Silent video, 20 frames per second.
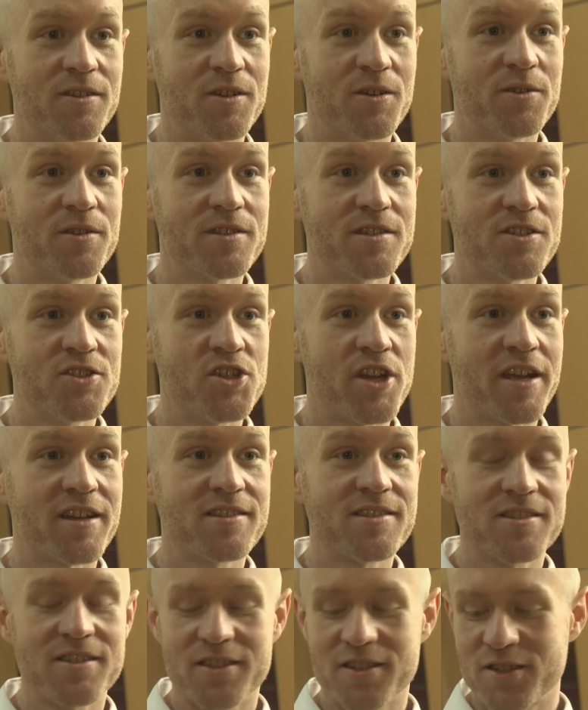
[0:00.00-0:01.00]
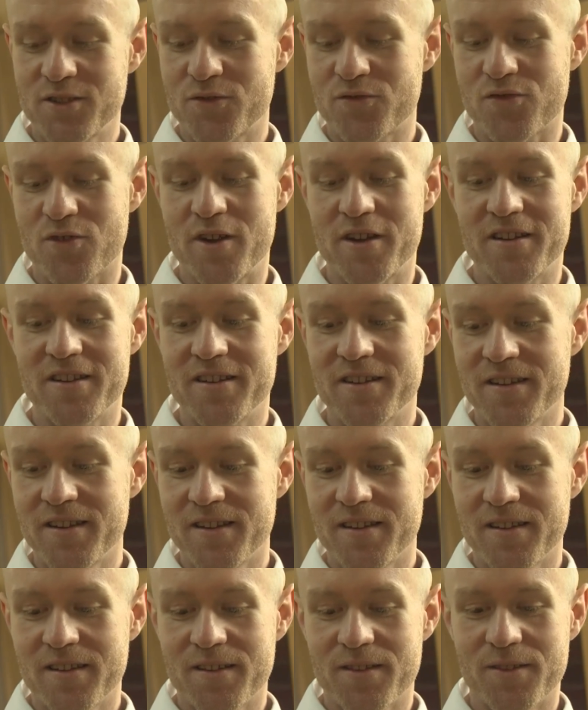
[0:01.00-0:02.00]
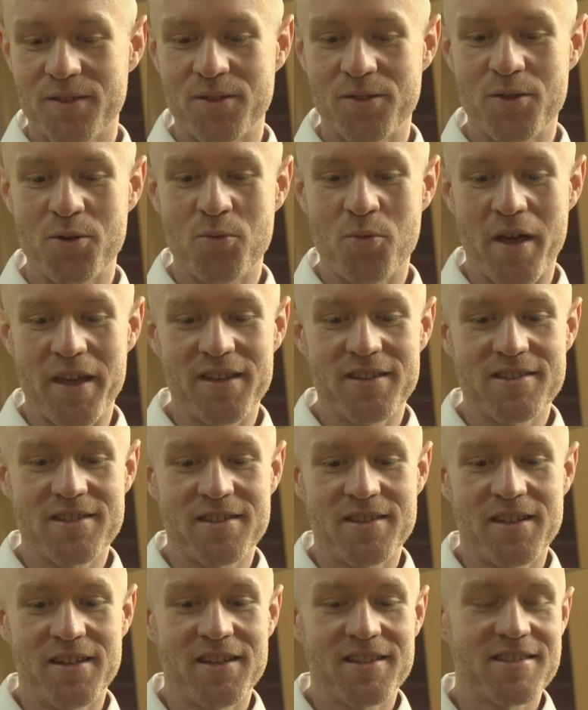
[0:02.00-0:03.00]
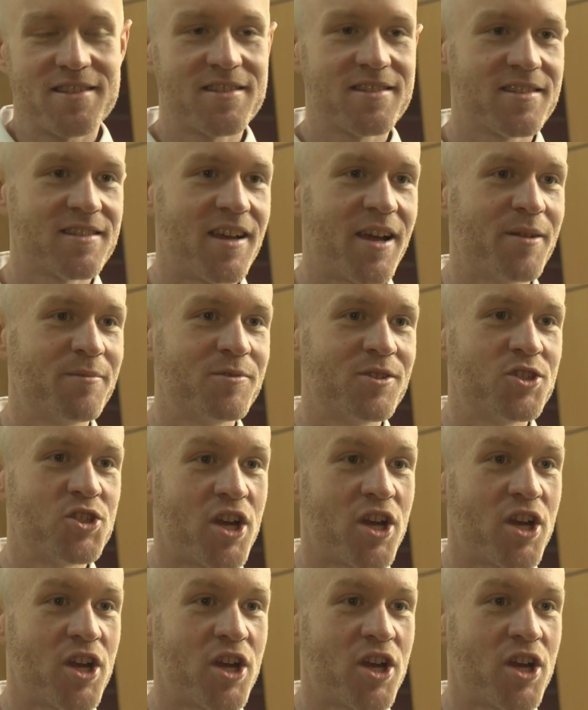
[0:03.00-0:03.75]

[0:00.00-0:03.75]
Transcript: You know, it's a chance to confront the ways that it's time to